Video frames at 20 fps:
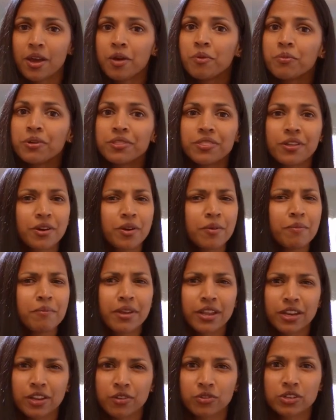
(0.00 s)
But there are
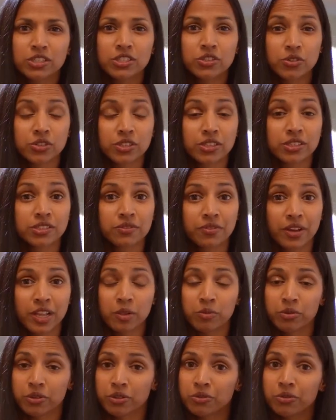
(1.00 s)
many resources
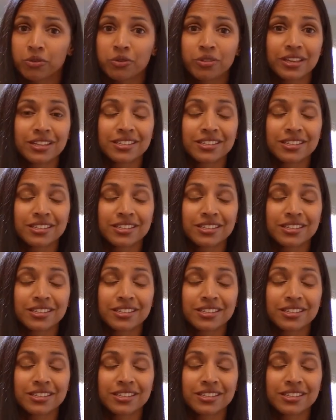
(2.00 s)
available through the